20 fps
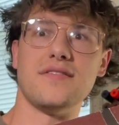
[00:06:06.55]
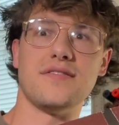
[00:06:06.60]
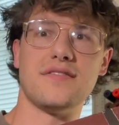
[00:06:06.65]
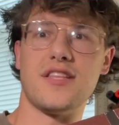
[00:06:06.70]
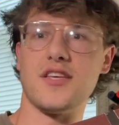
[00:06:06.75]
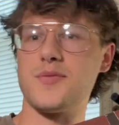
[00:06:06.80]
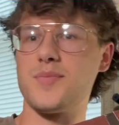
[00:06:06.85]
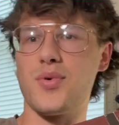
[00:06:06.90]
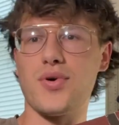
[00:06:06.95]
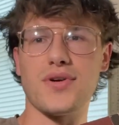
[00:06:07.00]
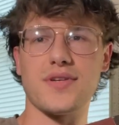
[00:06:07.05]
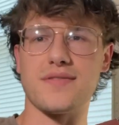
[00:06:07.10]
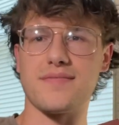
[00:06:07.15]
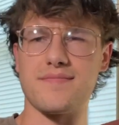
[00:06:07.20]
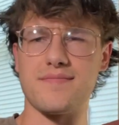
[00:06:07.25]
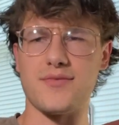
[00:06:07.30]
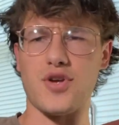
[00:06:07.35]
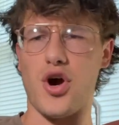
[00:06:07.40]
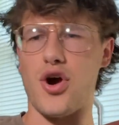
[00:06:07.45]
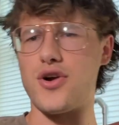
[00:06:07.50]
This board
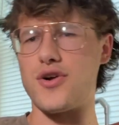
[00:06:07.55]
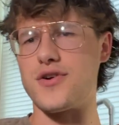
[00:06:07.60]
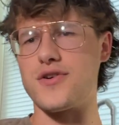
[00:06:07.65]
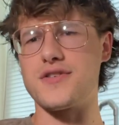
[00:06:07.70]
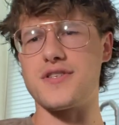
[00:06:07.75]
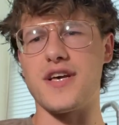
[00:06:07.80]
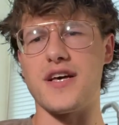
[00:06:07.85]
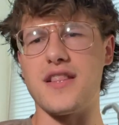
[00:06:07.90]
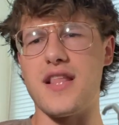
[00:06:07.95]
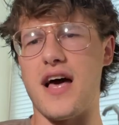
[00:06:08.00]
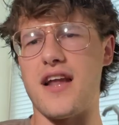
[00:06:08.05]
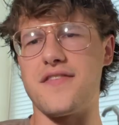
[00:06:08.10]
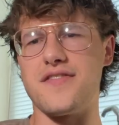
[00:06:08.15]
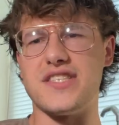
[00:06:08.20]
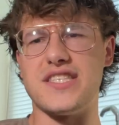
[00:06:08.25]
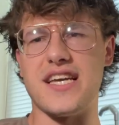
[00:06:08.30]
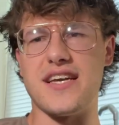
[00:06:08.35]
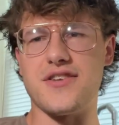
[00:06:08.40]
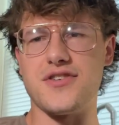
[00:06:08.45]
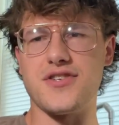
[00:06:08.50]
garners a lot of
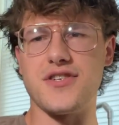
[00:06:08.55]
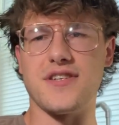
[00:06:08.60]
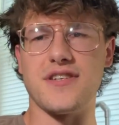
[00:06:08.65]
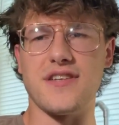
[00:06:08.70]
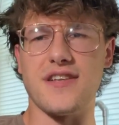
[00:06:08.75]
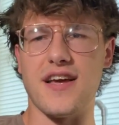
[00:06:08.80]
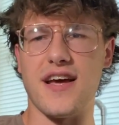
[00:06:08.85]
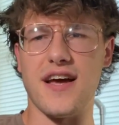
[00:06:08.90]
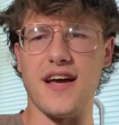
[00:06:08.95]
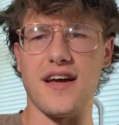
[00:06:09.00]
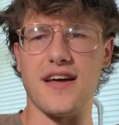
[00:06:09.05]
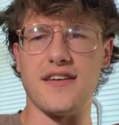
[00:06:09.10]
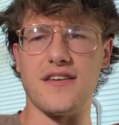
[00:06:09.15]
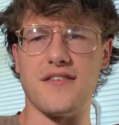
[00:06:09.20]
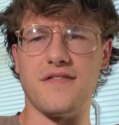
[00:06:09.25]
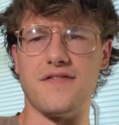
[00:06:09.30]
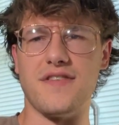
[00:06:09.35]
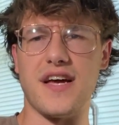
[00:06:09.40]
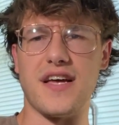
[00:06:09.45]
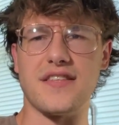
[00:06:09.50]
attention at
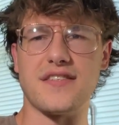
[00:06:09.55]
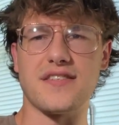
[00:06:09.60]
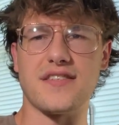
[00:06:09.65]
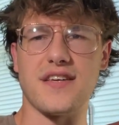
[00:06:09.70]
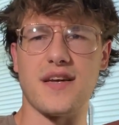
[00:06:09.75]
events.